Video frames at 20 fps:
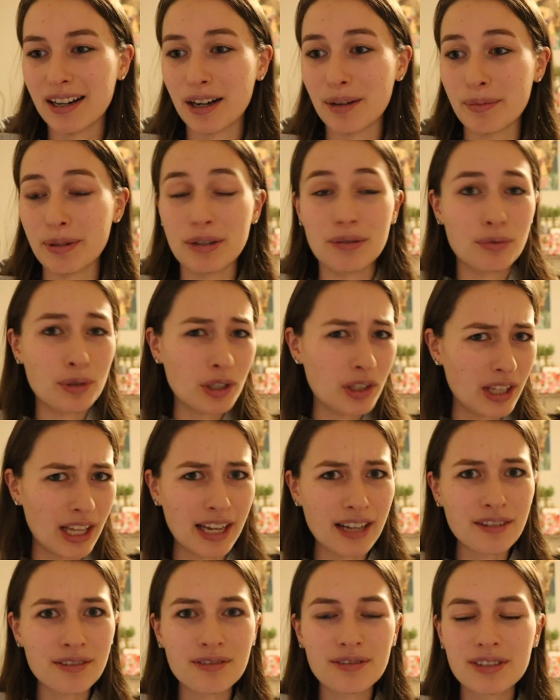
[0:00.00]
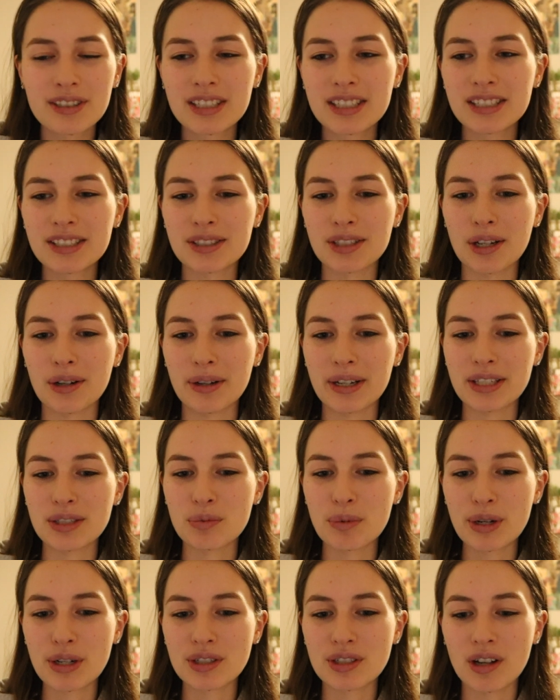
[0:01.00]
in real life. So it's
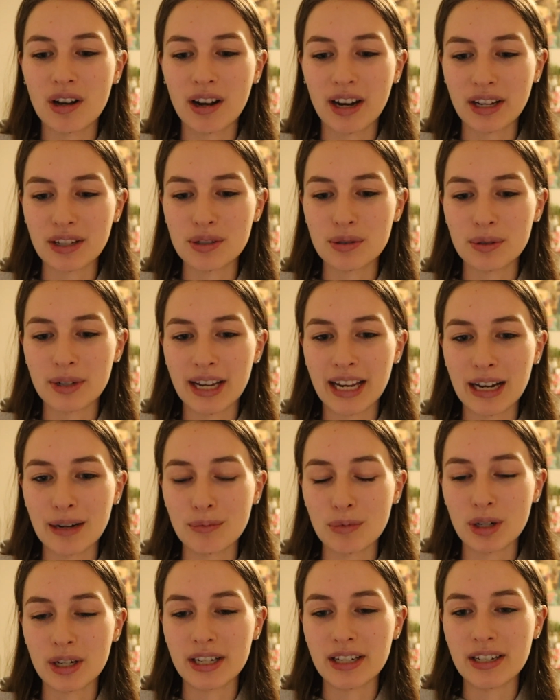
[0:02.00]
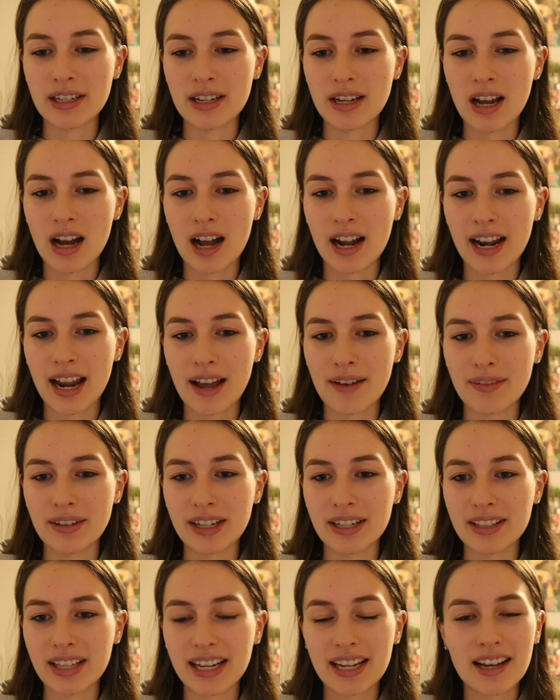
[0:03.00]
weird talking to a camera and not having
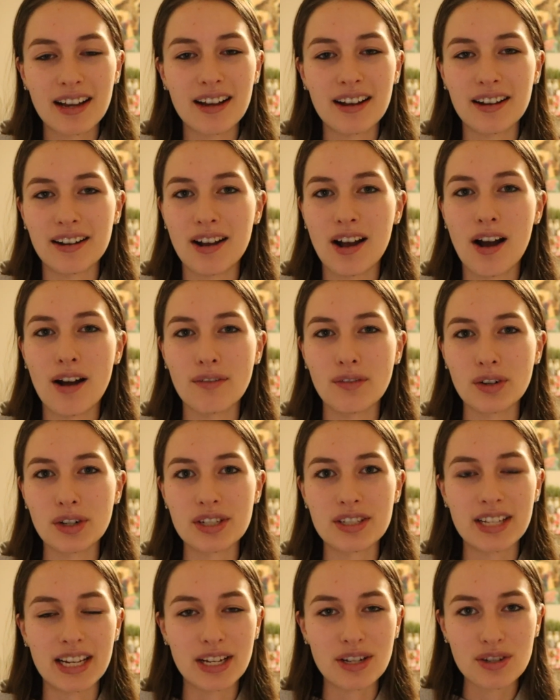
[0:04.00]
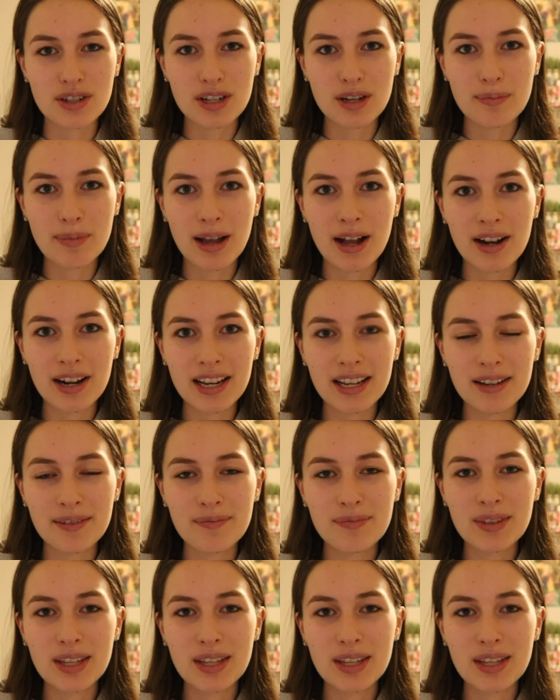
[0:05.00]
like a conversation about it.